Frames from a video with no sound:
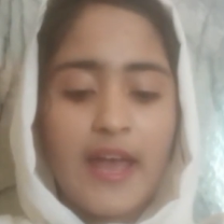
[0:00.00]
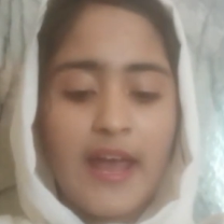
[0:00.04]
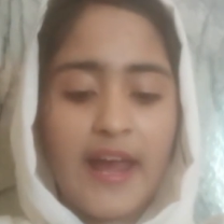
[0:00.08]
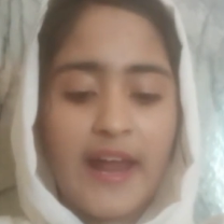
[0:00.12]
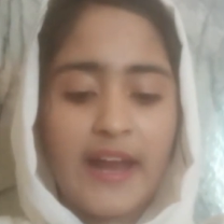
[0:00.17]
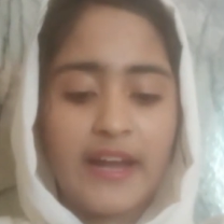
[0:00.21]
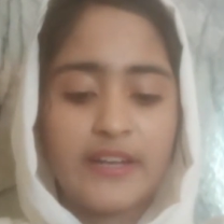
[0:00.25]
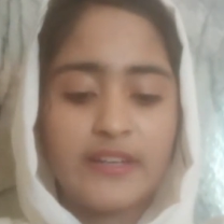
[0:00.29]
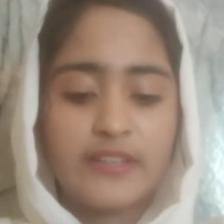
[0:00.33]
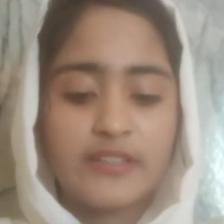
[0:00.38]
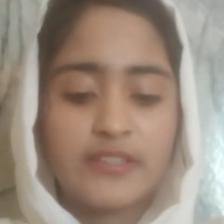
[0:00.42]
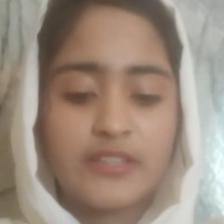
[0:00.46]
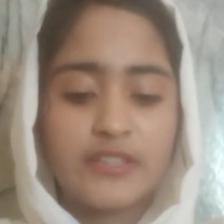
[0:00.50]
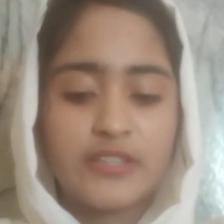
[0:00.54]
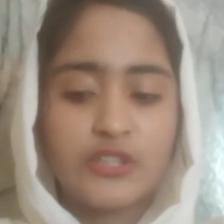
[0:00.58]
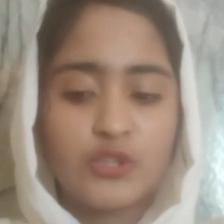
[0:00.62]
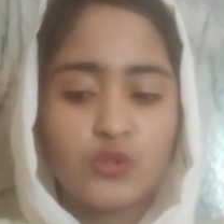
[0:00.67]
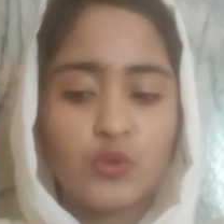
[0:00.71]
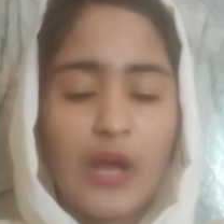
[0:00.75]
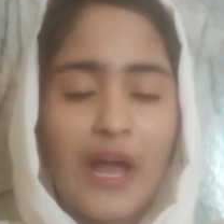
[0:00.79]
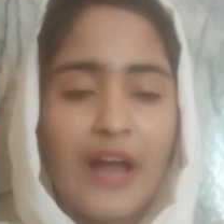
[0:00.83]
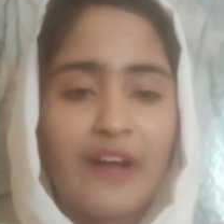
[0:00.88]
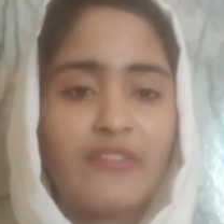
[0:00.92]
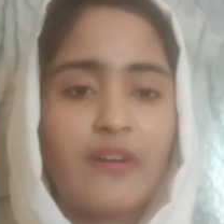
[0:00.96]
and
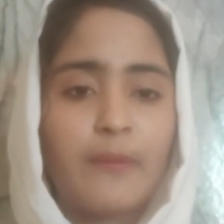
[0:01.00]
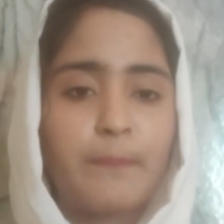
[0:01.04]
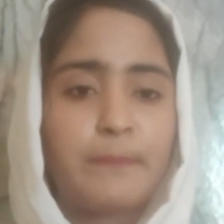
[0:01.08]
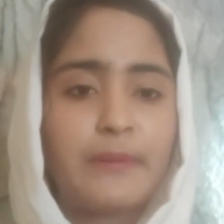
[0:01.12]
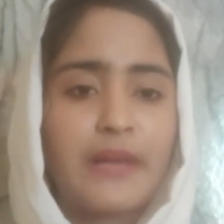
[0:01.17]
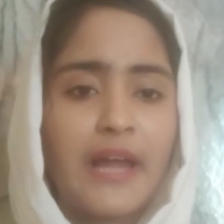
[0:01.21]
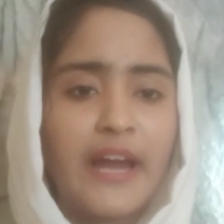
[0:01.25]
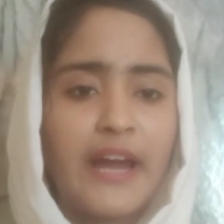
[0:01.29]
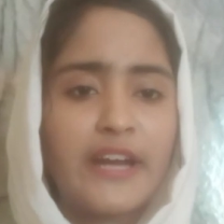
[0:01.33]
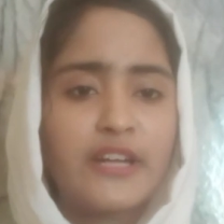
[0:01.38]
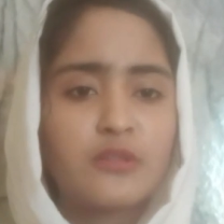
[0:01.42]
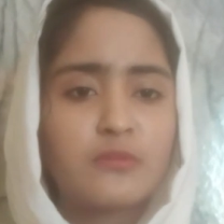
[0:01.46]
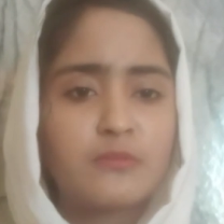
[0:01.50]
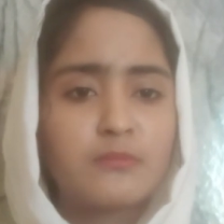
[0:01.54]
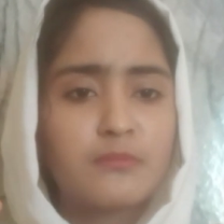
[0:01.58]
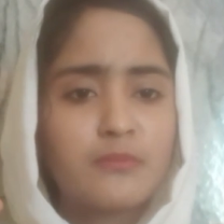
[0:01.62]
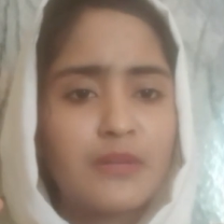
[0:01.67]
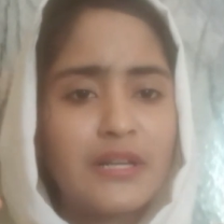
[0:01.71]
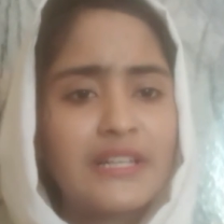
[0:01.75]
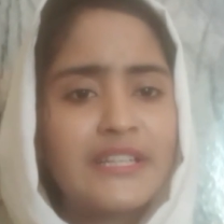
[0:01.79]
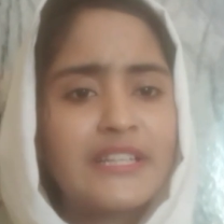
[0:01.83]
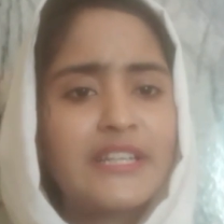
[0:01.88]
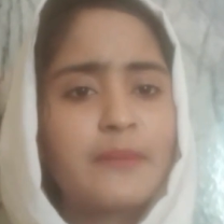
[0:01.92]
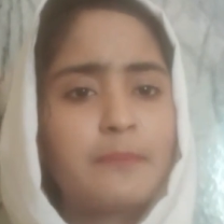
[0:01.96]
you have applied
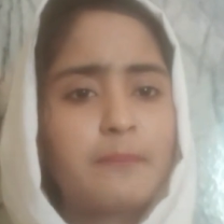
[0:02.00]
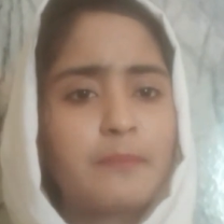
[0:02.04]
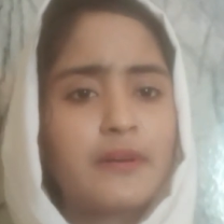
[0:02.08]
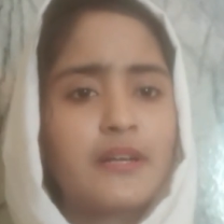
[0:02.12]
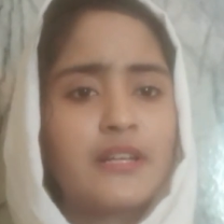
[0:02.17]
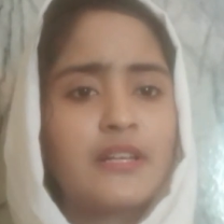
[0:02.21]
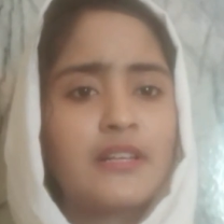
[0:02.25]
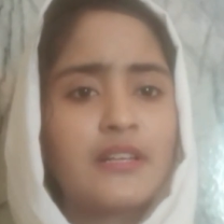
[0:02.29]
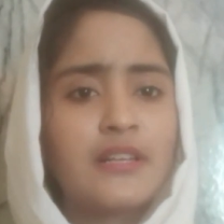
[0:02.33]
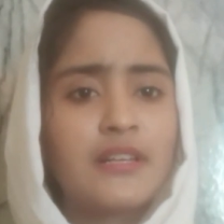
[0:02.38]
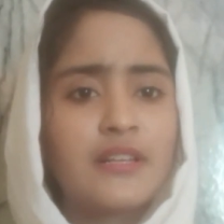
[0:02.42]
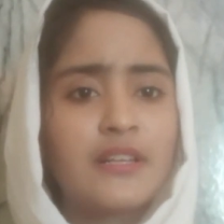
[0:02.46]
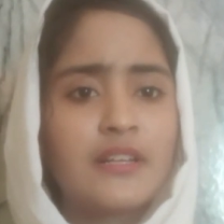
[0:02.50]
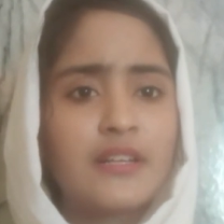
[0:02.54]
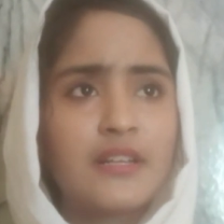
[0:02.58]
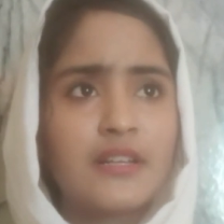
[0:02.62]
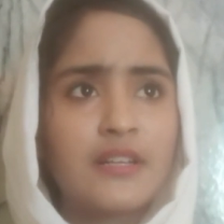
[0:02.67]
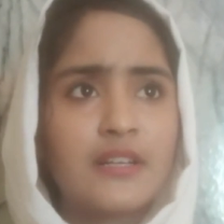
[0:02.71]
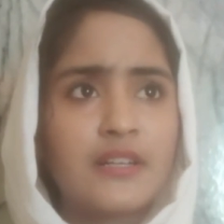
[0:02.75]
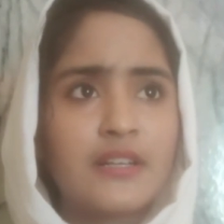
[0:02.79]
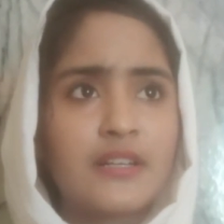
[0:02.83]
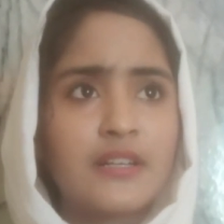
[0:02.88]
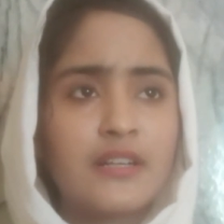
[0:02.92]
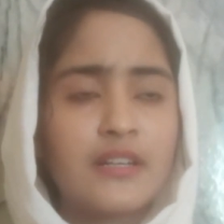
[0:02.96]

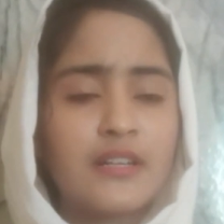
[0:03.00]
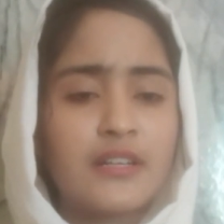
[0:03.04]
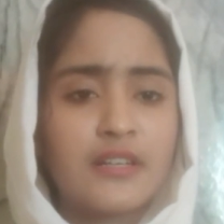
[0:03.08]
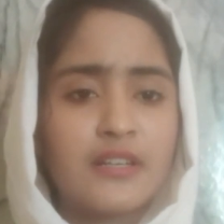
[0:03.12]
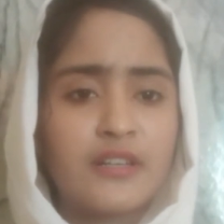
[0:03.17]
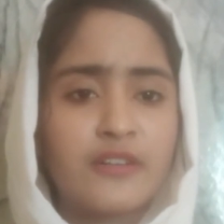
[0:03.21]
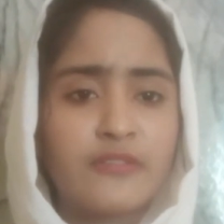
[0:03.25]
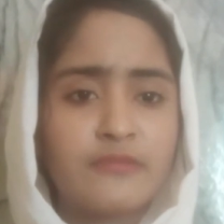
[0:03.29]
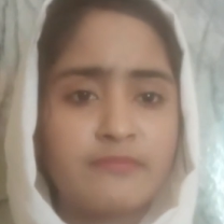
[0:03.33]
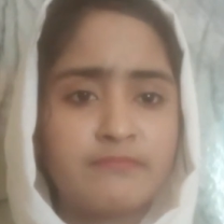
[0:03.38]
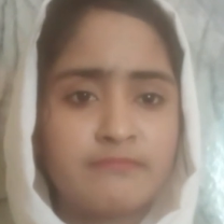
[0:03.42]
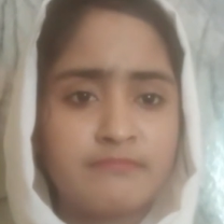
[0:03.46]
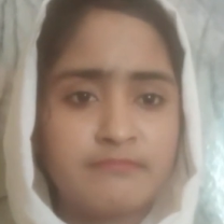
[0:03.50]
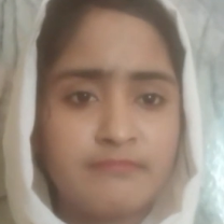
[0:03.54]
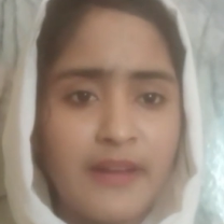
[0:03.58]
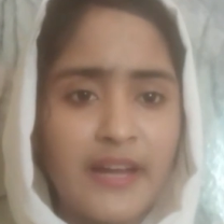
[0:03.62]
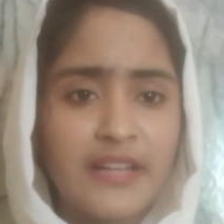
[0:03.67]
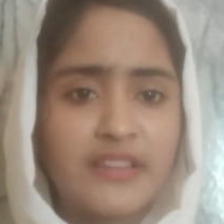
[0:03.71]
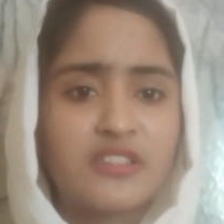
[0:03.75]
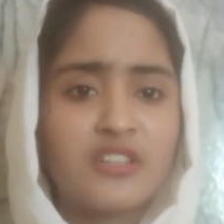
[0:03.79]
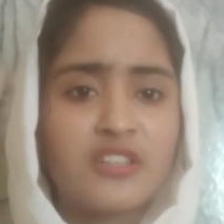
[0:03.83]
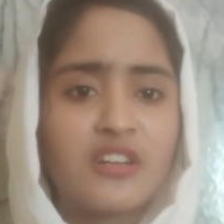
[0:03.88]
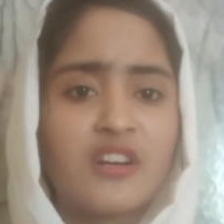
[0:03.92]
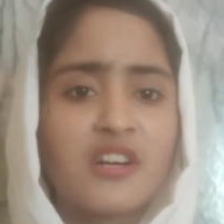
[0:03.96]
multiple
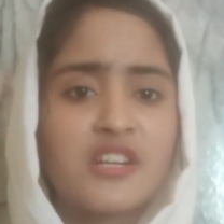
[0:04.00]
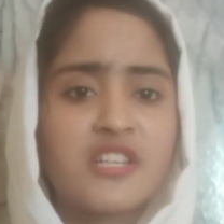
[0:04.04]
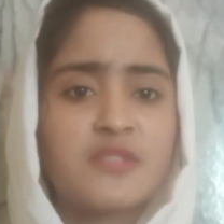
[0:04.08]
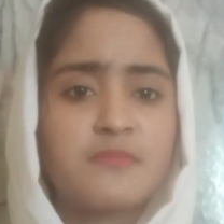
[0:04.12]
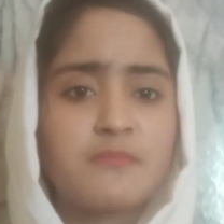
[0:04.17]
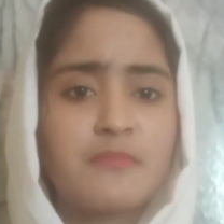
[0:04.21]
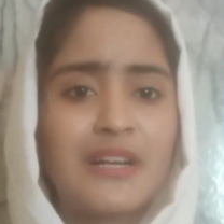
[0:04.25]
methods,